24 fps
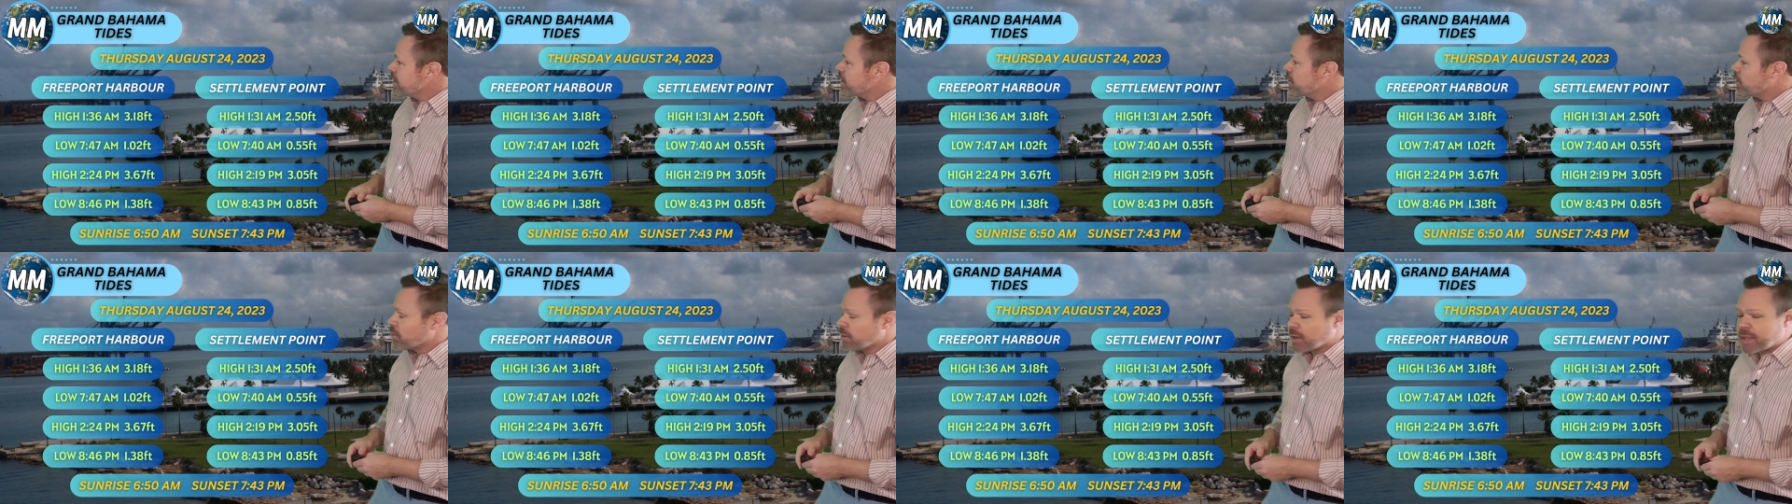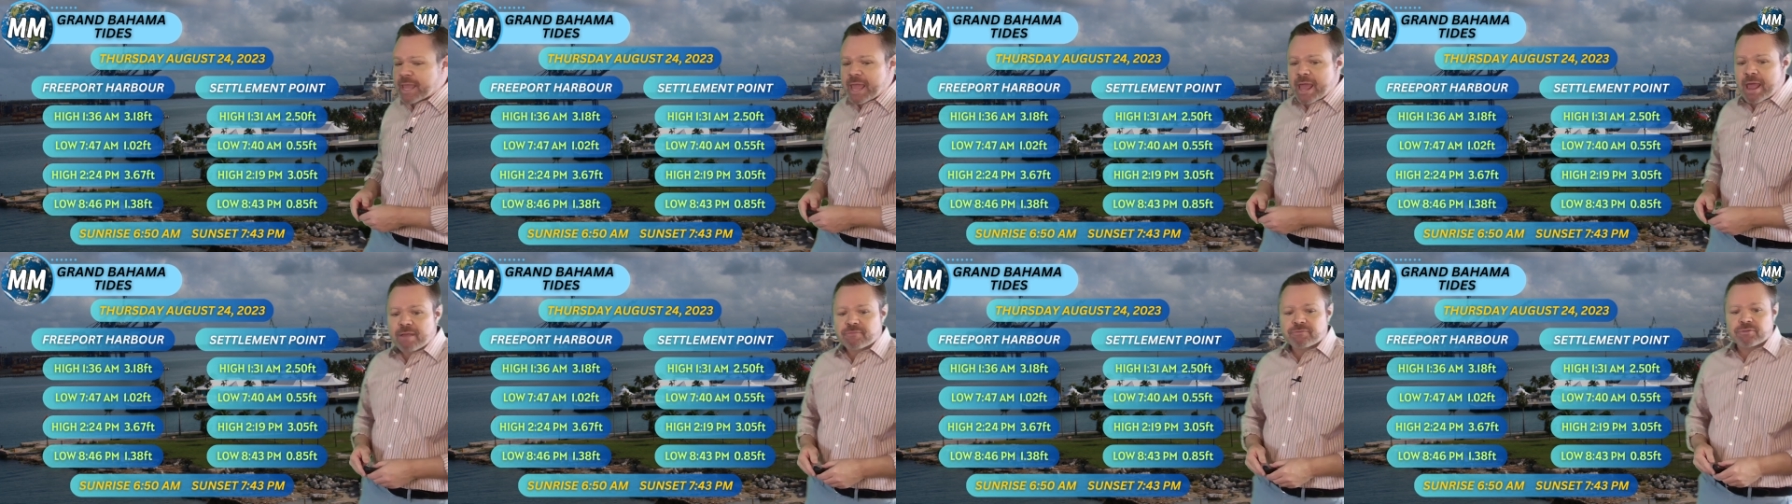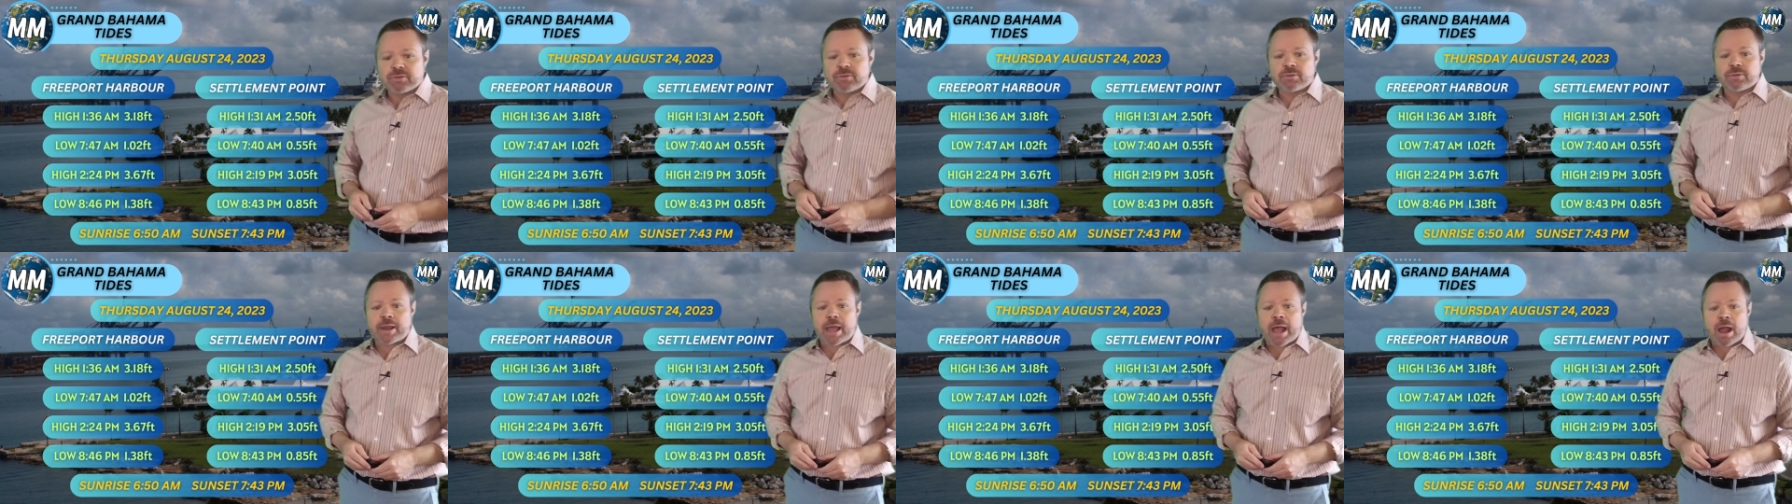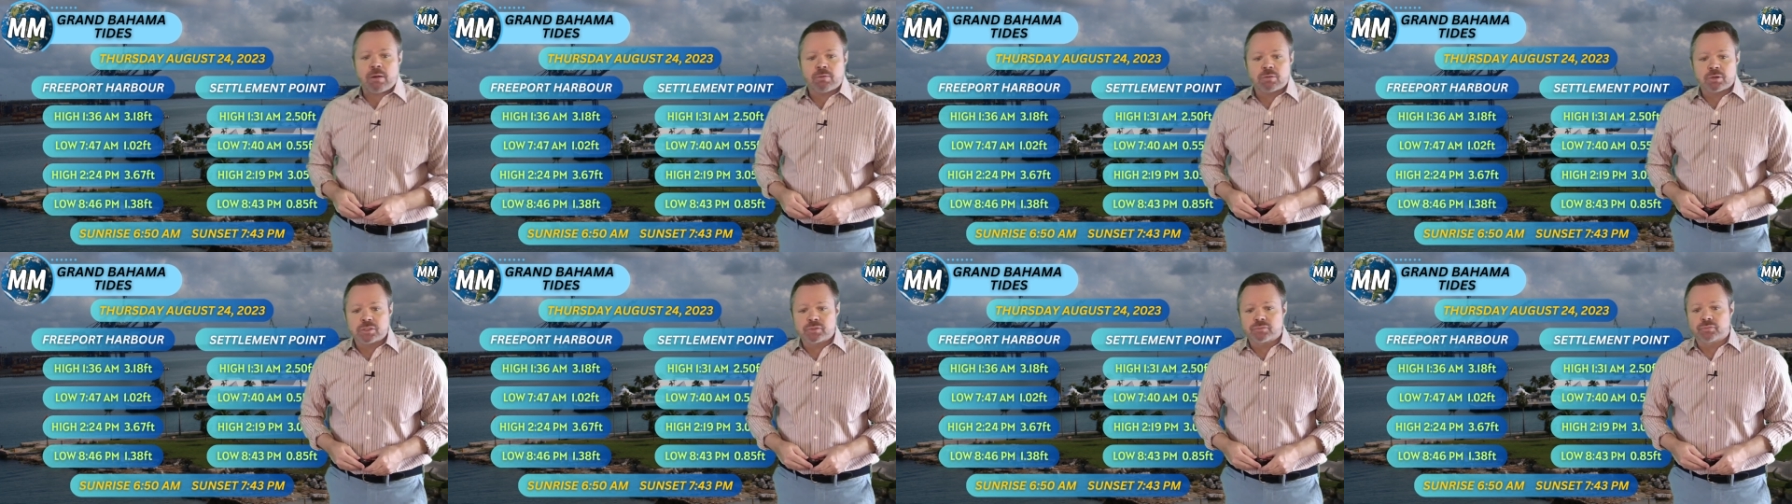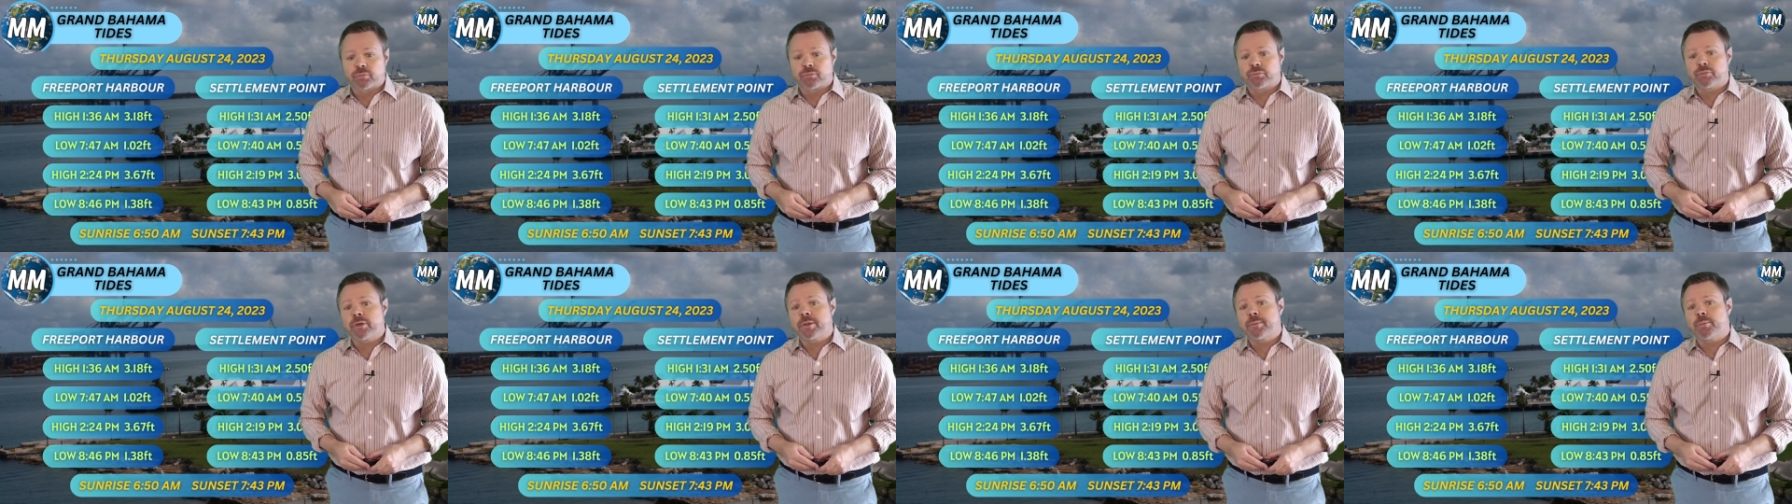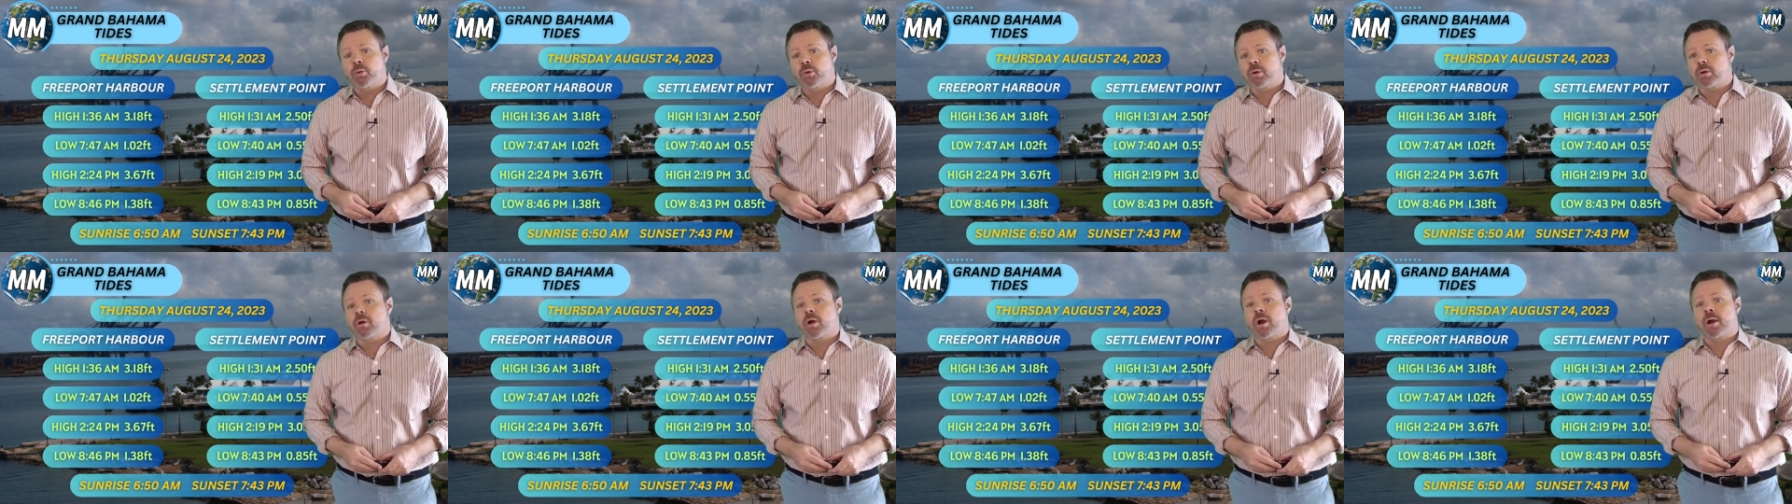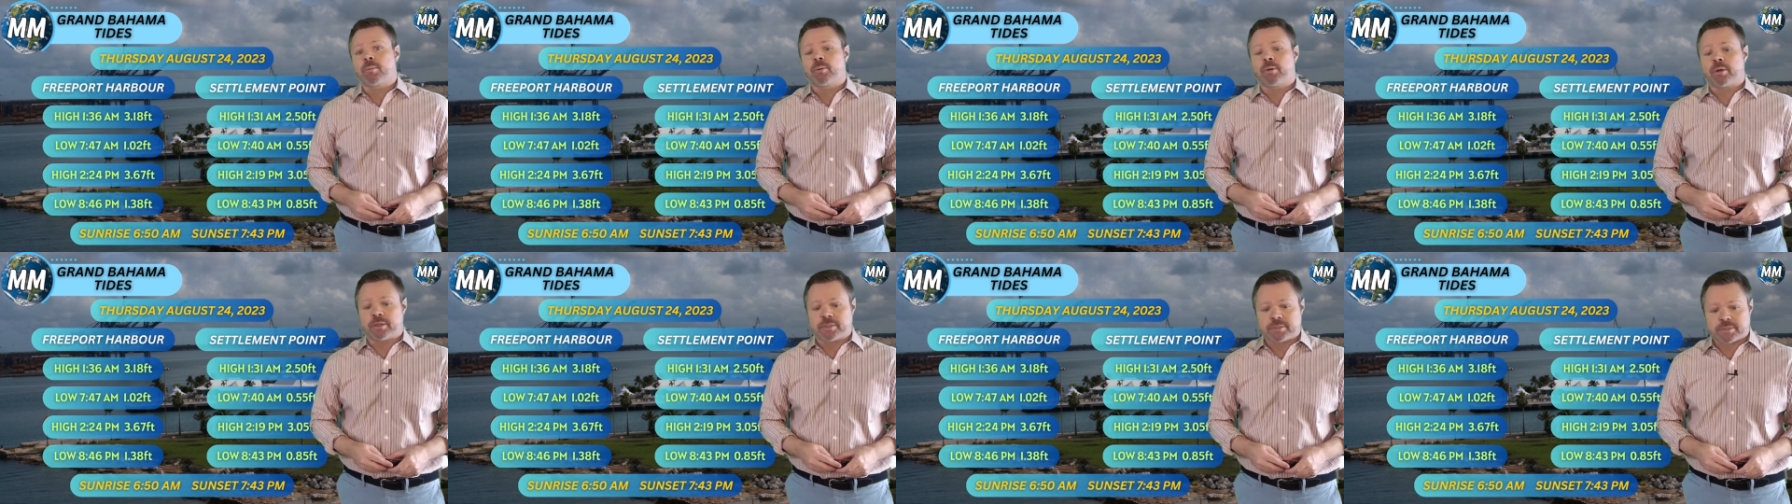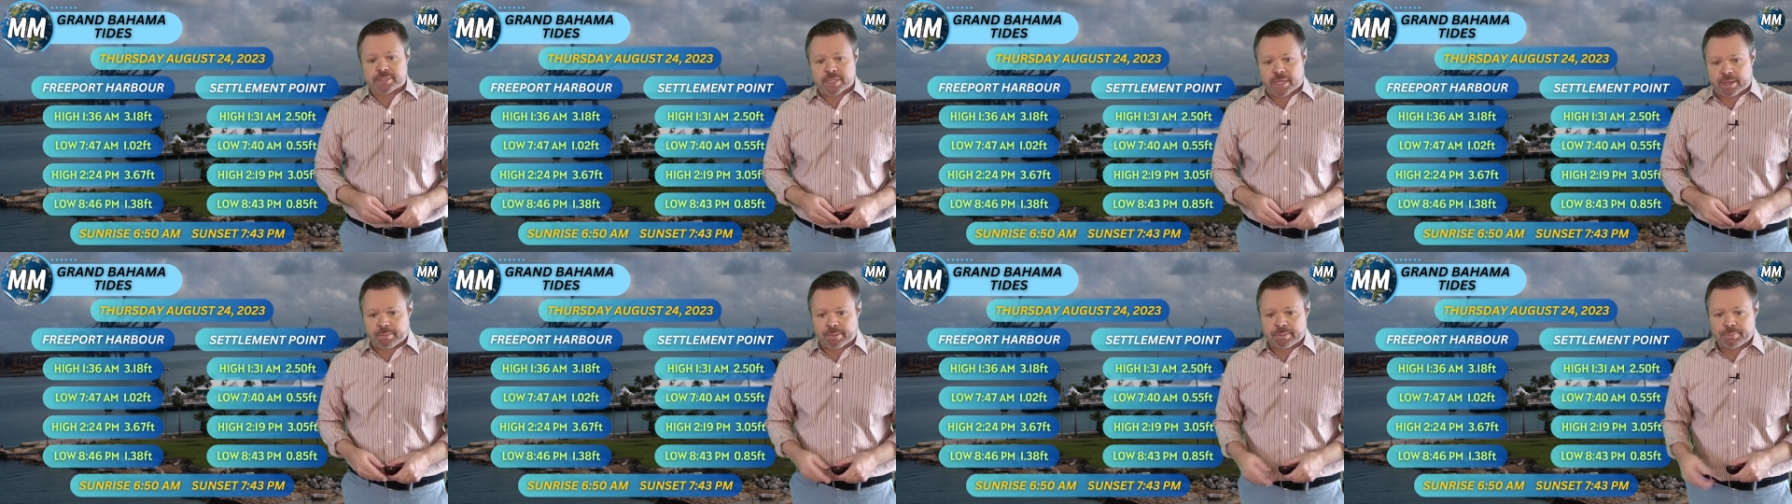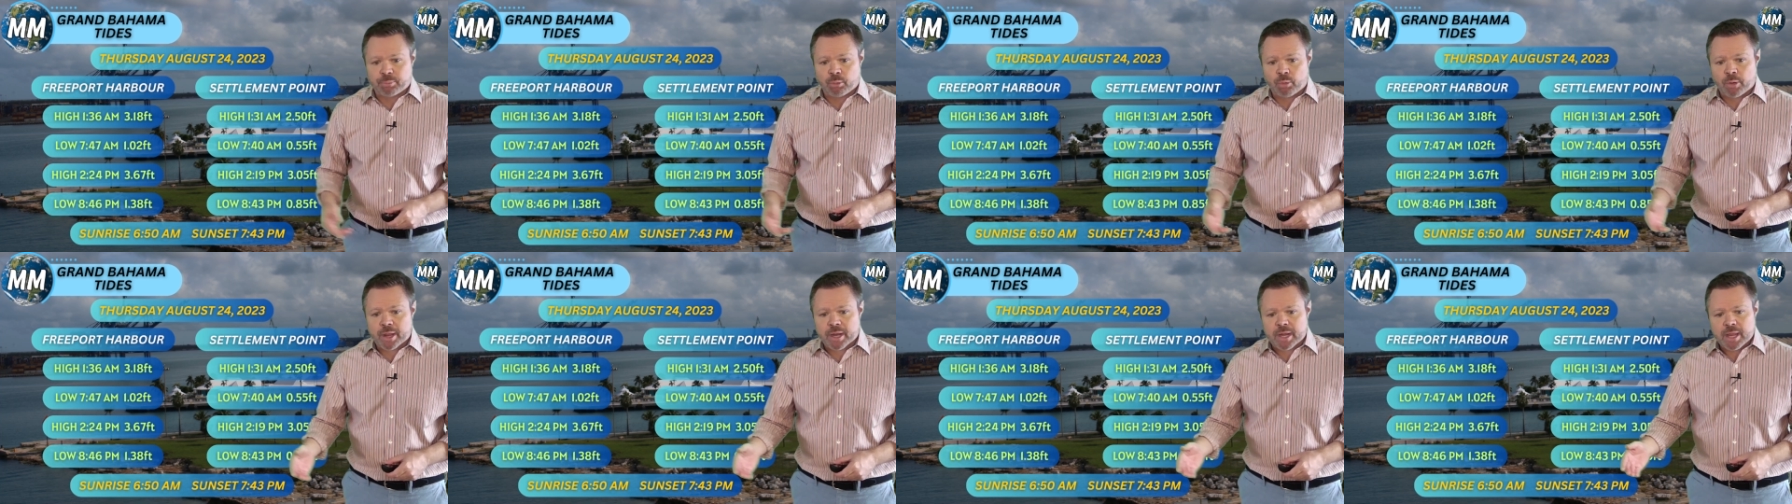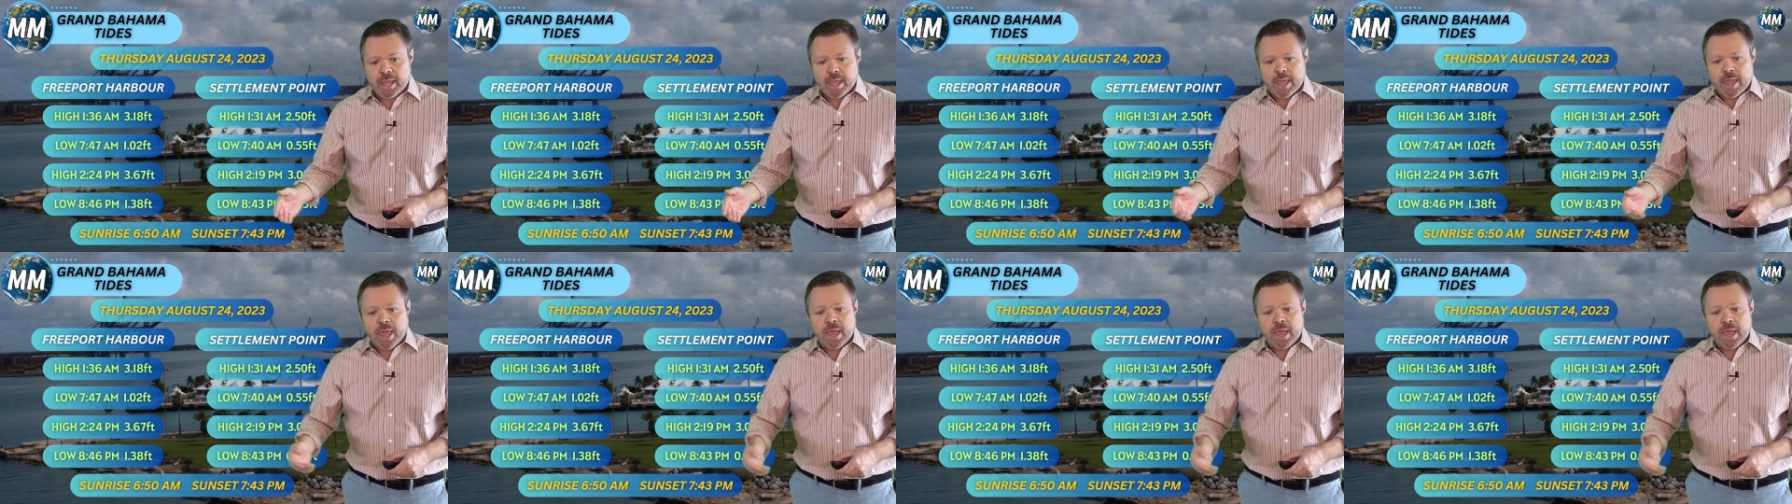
the early afternoon hours for Freeport Harbor and Settlement Point,